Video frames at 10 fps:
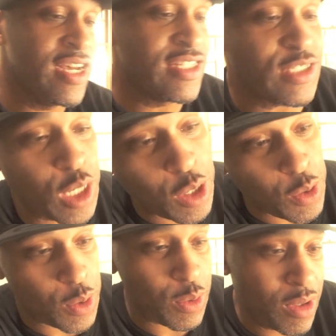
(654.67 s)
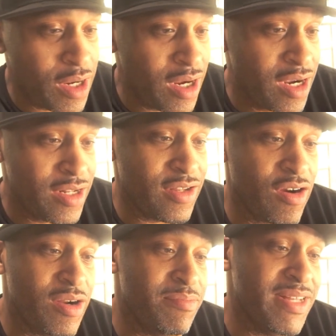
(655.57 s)
So
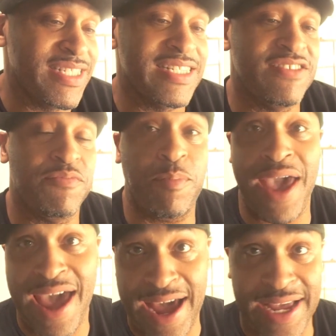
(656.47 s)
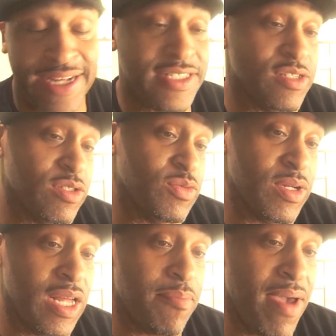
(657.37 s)
darton mid-sleeve package, so it's
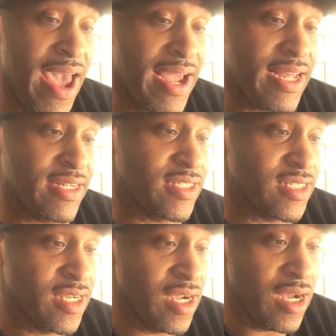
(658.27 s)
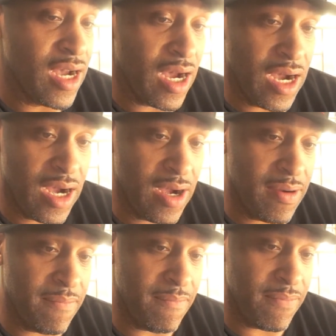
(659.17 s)
really a package.
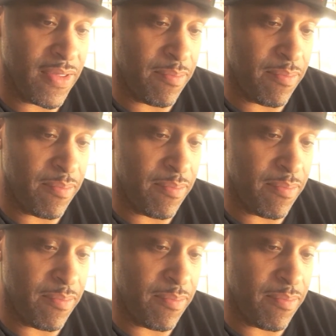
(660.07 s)
The